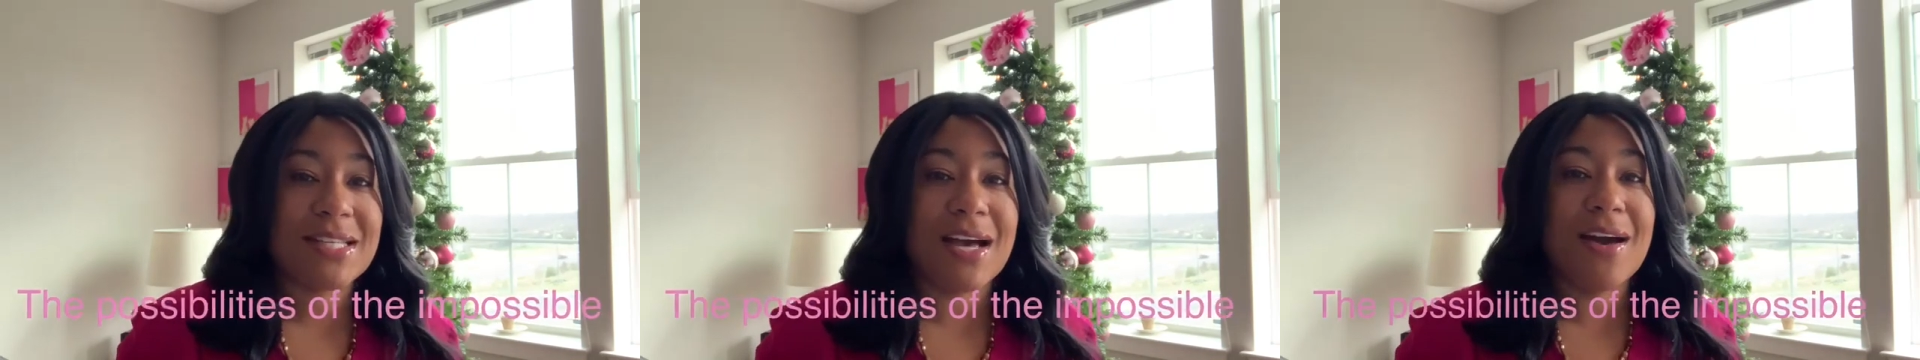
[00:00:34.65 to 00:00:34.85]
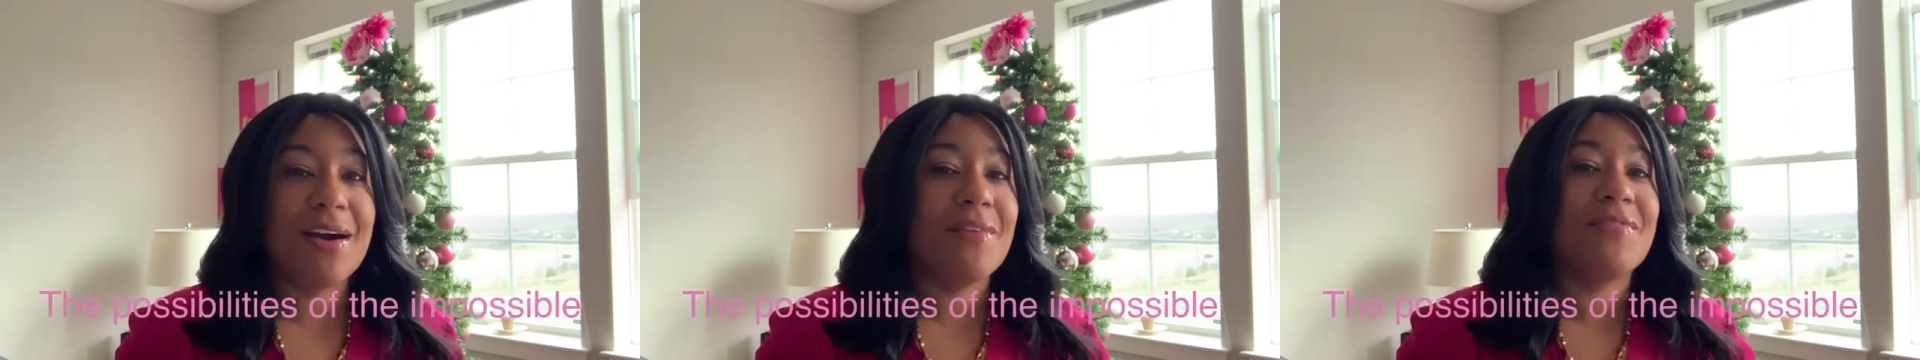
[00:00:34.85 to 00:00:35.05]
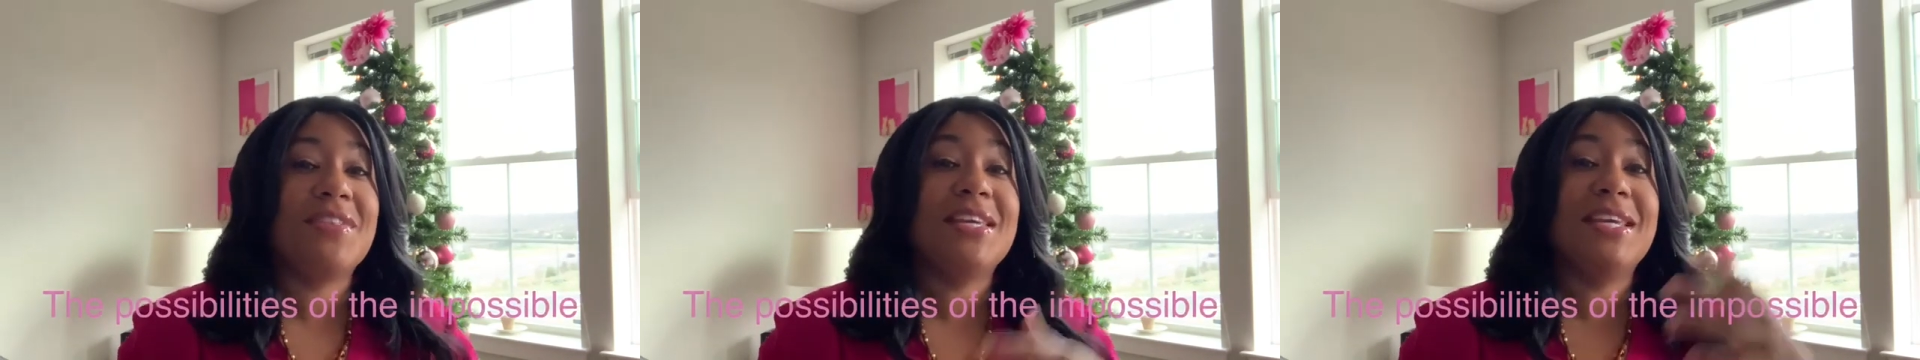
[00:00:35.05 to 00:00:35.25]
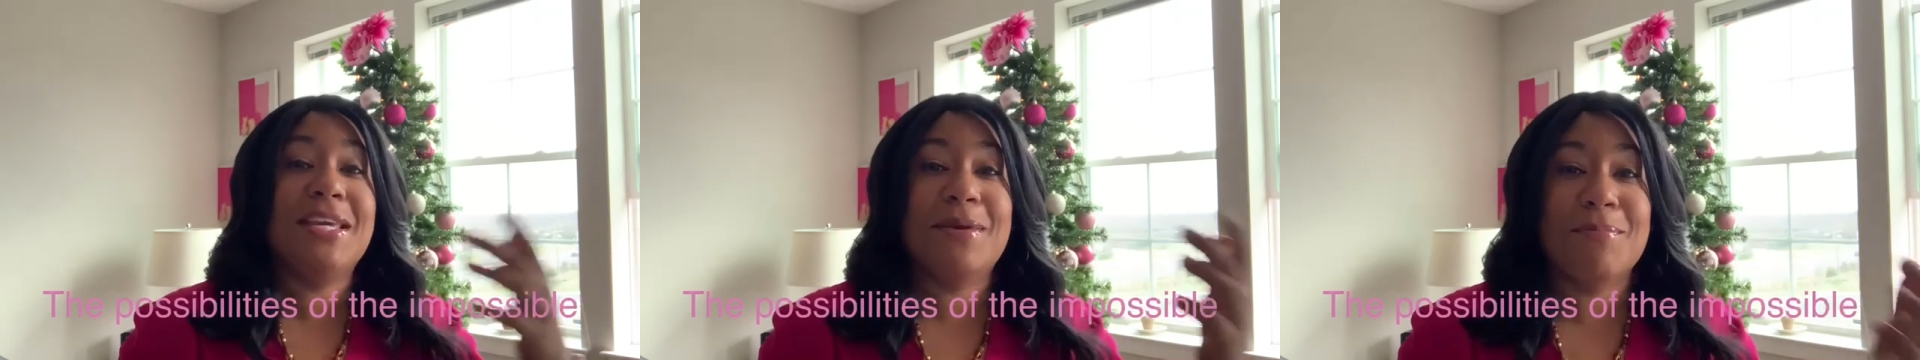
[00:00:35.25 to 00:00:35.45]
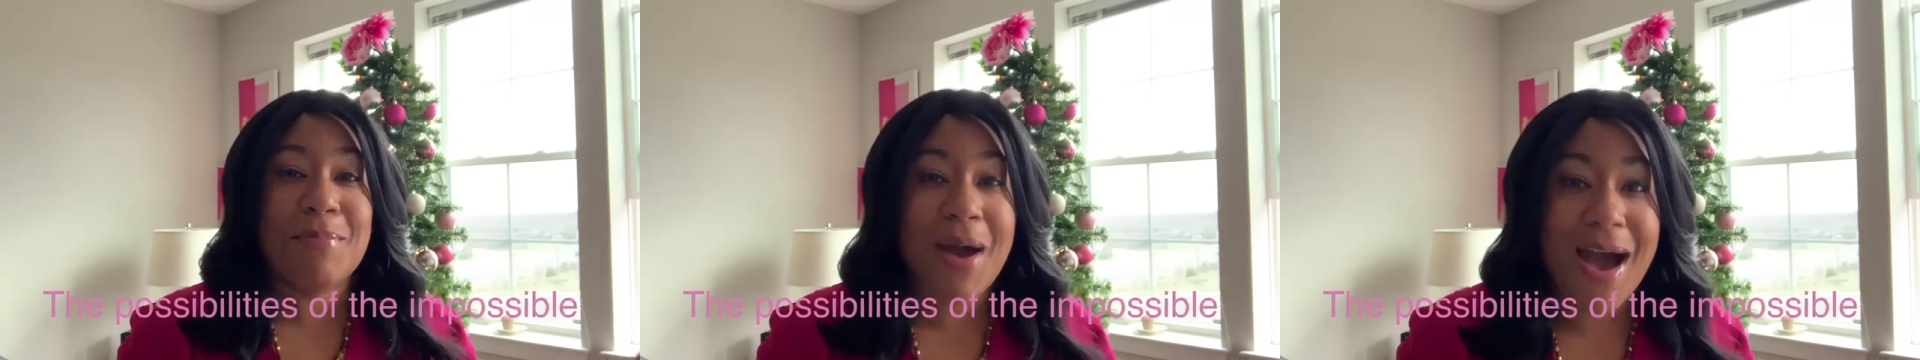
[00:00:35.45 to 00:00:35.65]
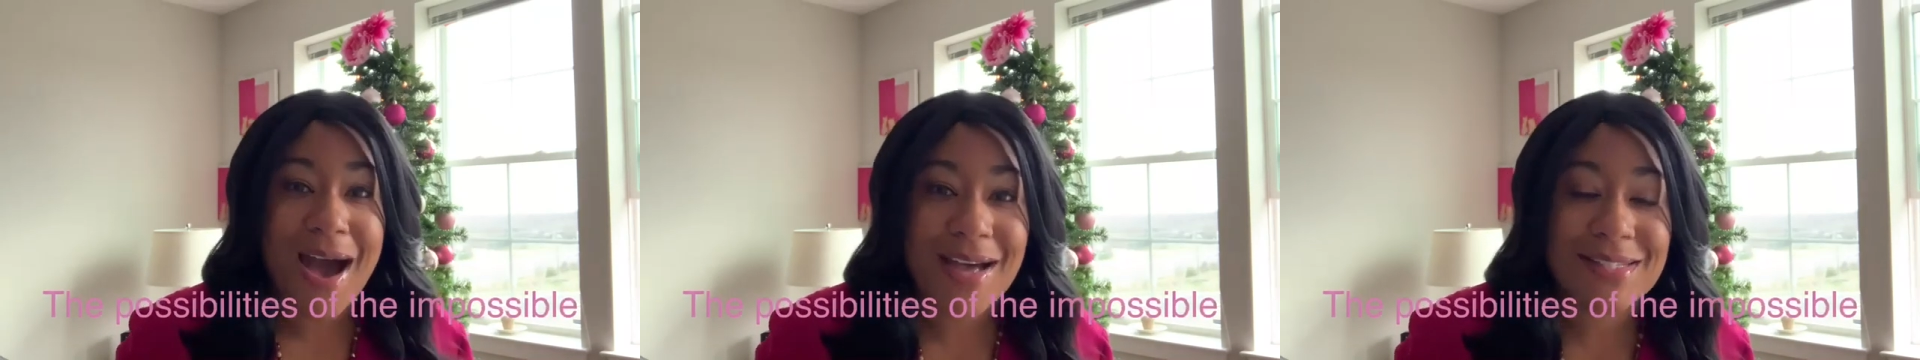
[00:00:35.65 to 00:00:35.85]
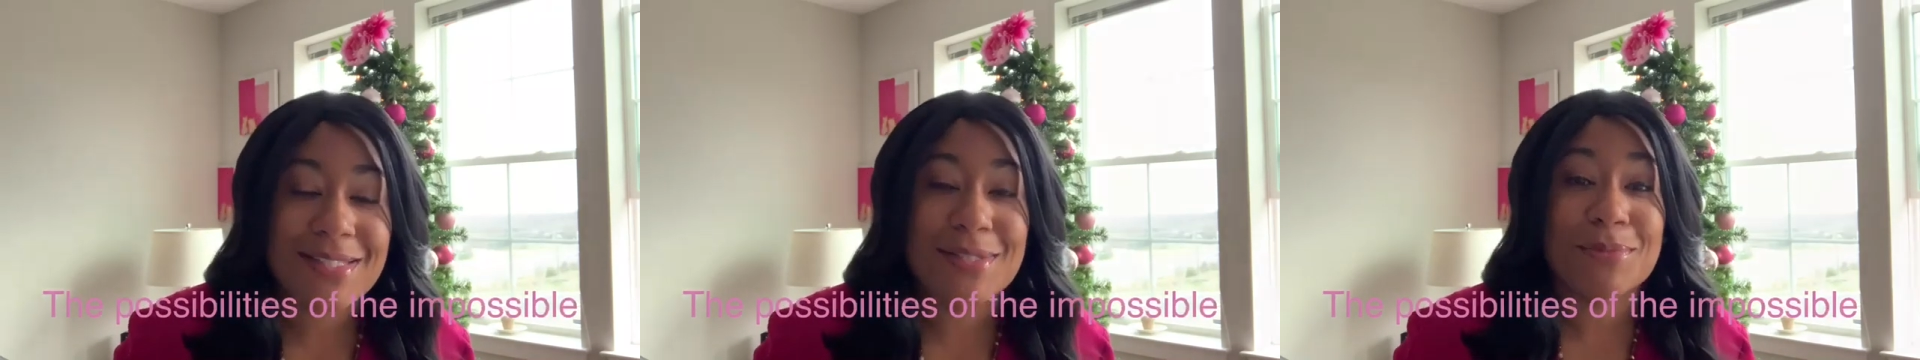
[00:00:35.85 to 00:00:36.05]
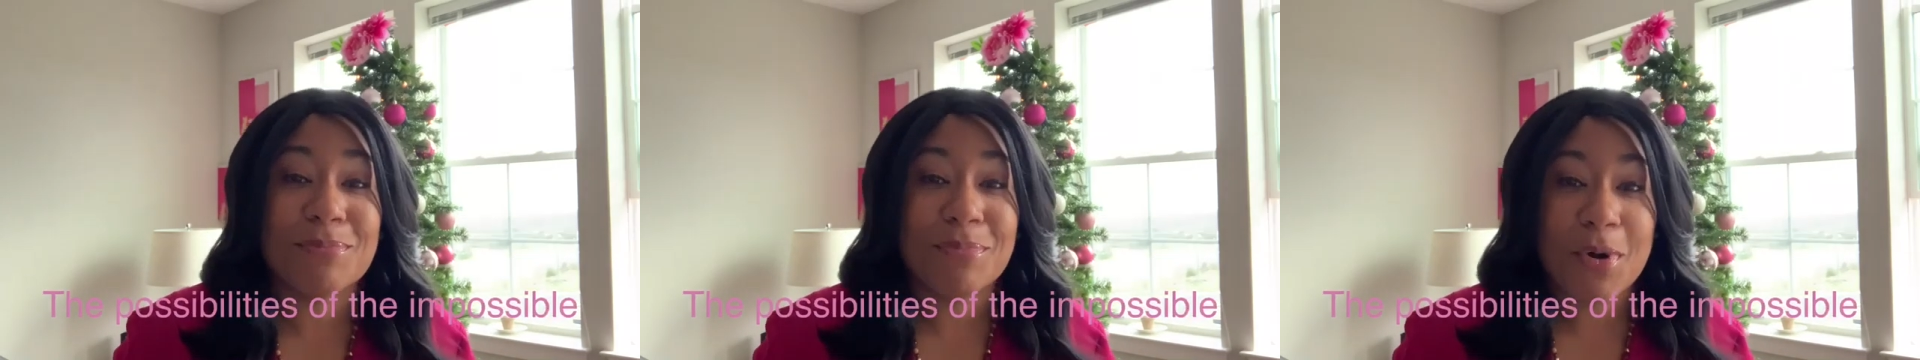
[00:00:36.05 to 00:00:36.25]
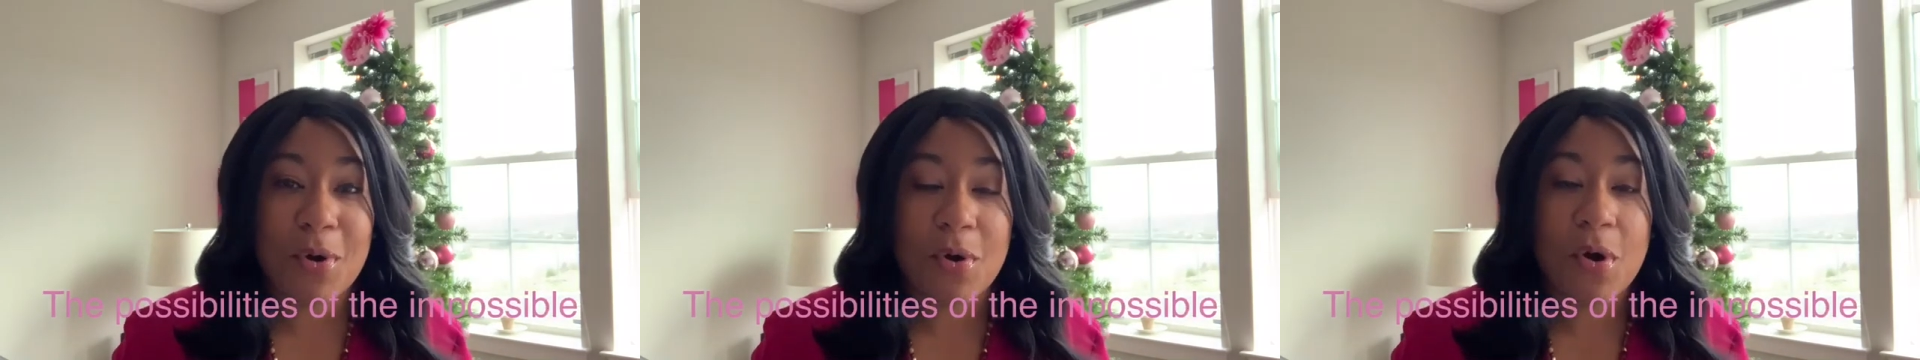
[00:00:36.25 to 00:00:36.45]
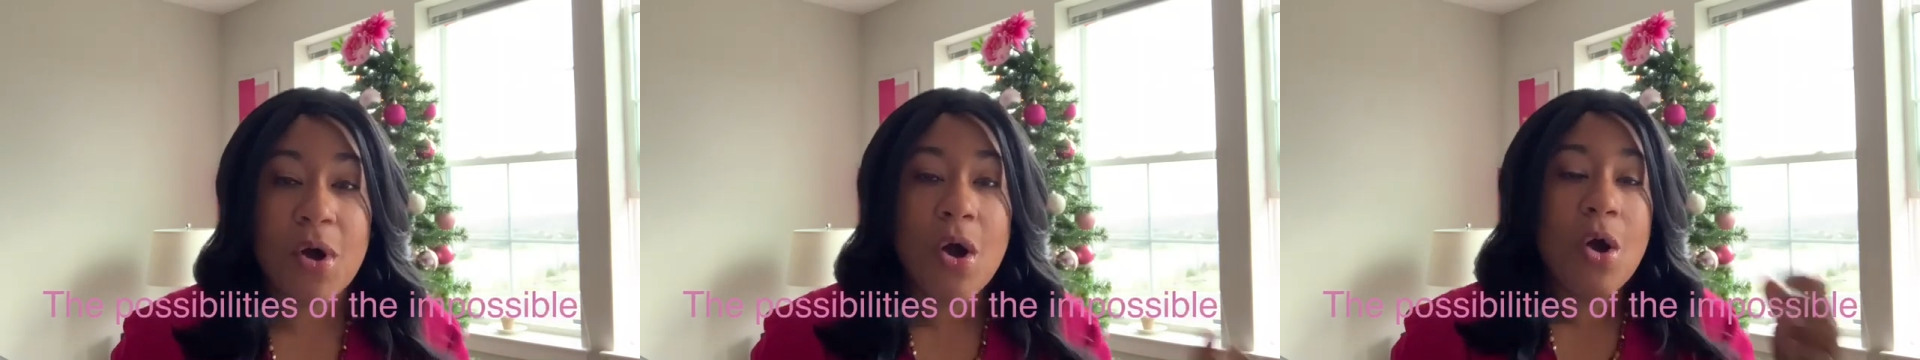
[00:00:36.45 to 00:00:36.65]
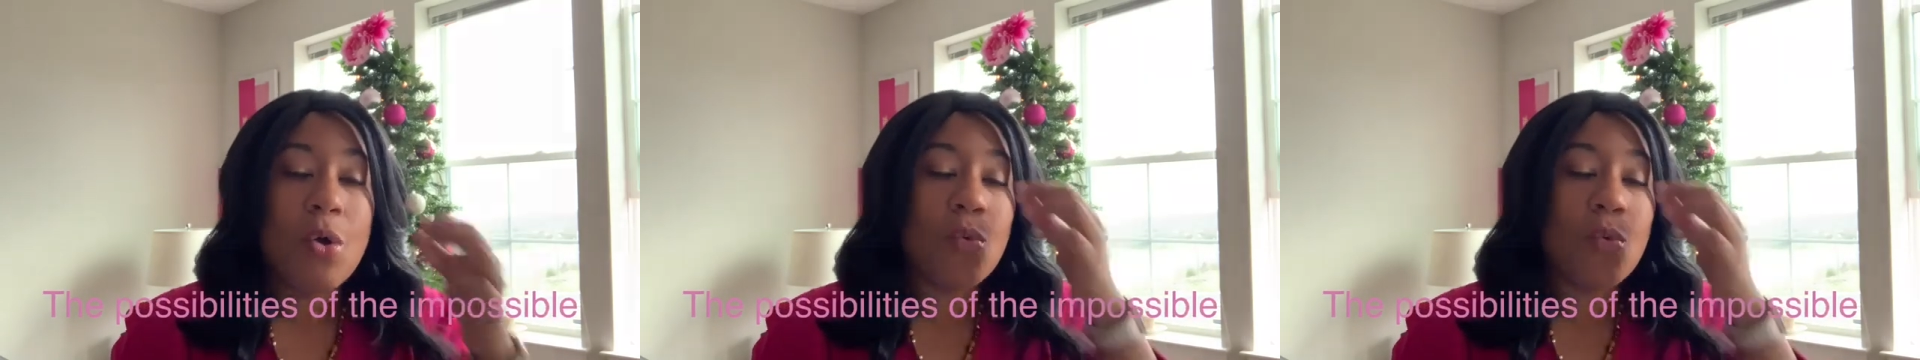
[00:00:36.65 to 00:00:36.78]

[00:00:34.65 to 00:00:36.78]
of the impossible.